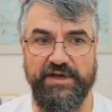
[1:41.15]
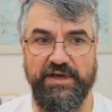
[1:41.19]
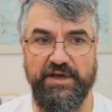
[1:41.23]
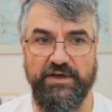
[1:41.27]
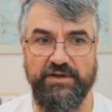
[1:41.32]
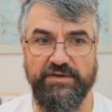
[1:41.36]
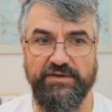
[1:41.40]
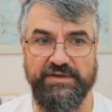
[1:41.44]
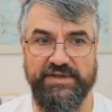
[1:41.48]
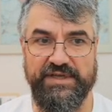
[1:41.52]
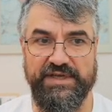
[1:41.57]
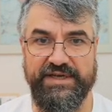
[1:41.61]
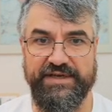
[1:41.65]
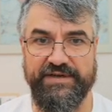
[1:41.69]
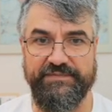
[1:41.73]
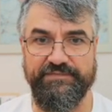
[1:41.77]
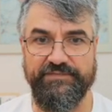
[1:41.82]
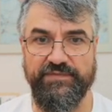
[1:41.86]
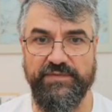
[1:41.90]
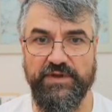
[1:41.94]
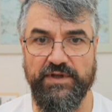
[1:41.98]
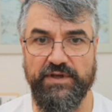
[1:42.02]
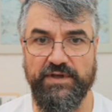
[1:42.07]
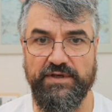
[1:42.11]
on the
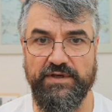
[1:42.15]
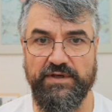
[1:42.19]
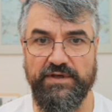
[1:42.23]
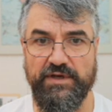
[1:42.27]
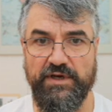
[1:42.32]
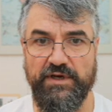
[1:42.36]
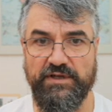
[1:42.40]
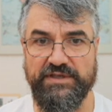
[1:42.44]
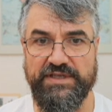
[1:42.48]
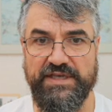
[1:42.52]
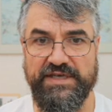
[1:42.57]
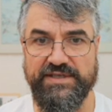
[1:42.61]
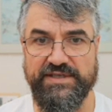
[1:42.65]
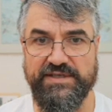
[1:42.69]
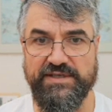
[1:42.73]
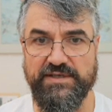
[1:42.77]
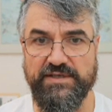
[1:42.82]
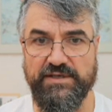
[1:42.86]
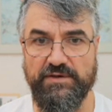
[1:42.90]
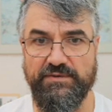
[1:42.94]
list. So when